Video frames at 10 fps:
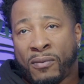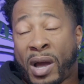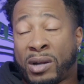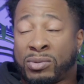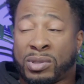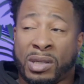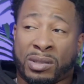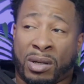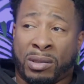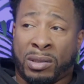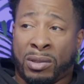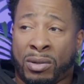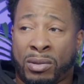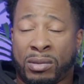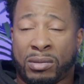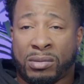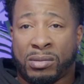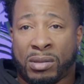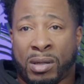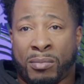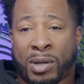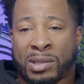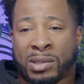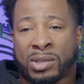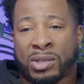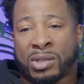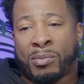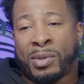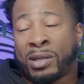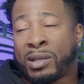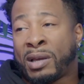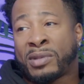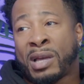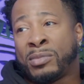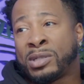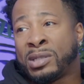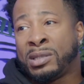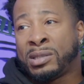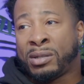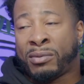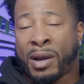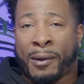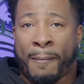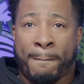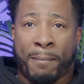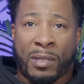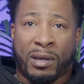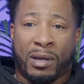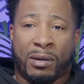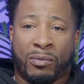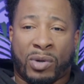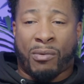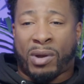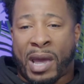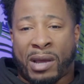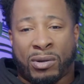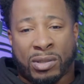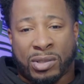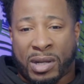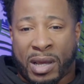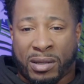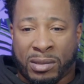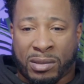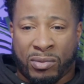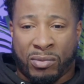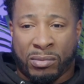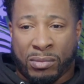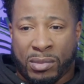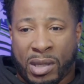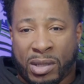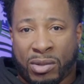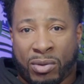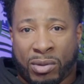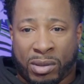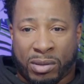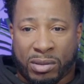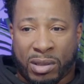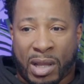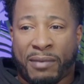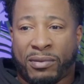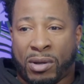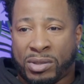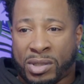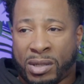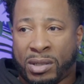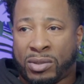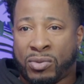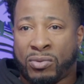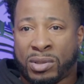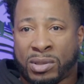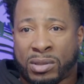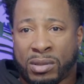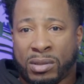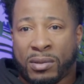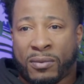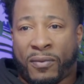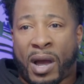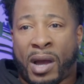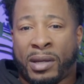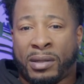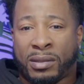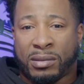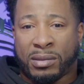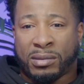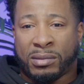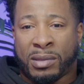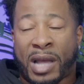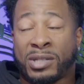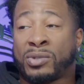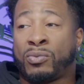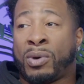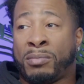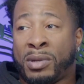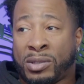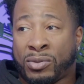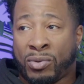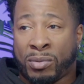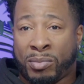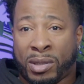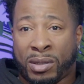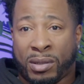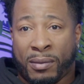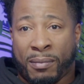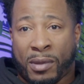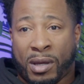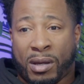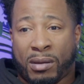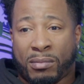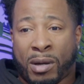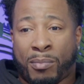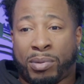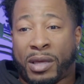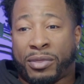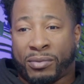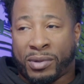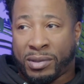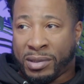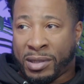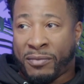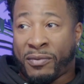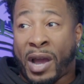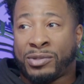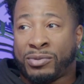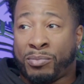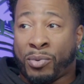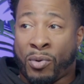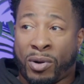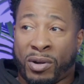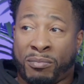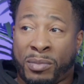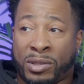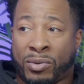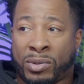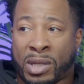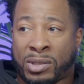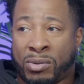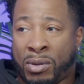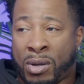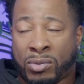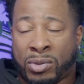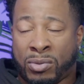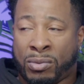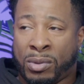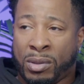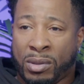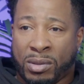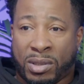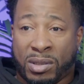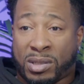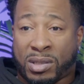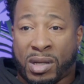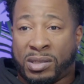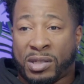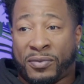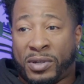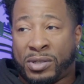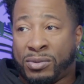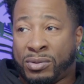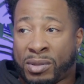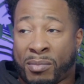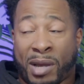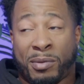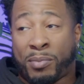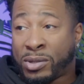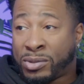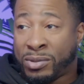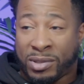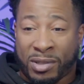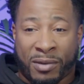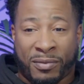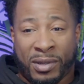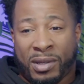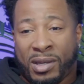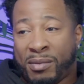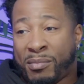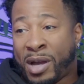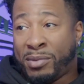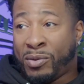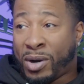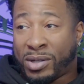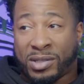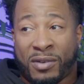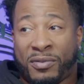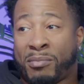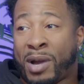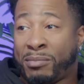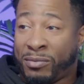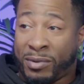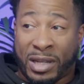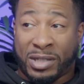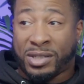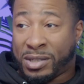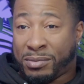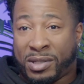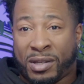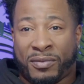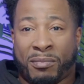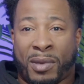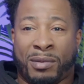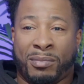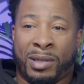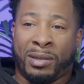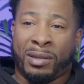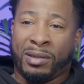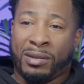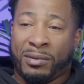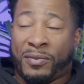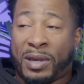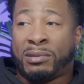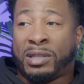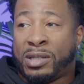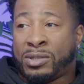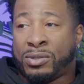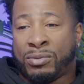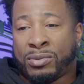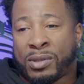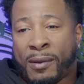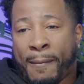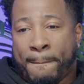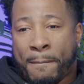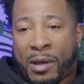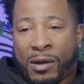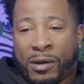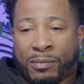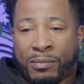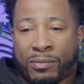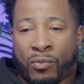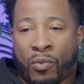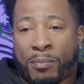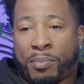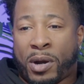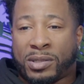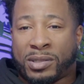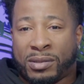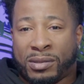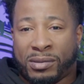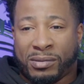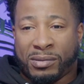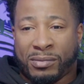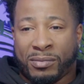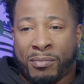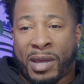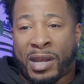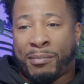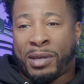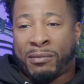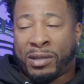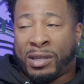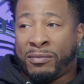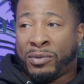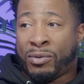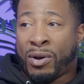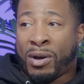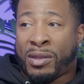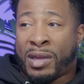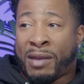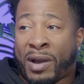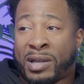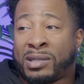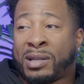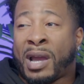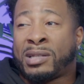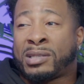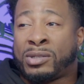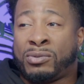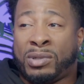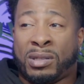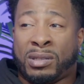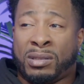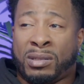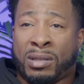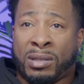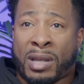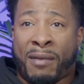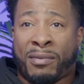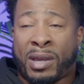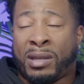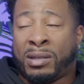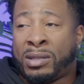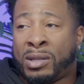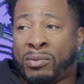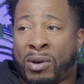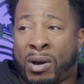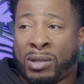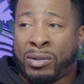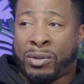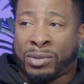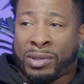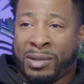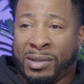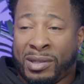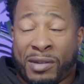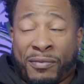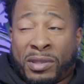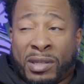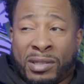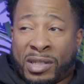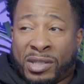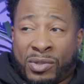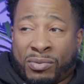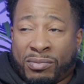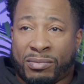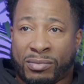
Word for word: find those things early on, mm-hmm. um, because it's just gonna make your life that much easier, right? Uh, I would add on to that is in your lifelong journey too is find not just one mentor, but um, a plethora, an advisory board of mentors that you can go to to discuss different issues. It might be personal stuff, it might be work stuff, it might be relationship stuff, it might be family issues. Um, one person may not be able to give you all the advice and guidance that you need to, to navigate and deal with all of those different things that just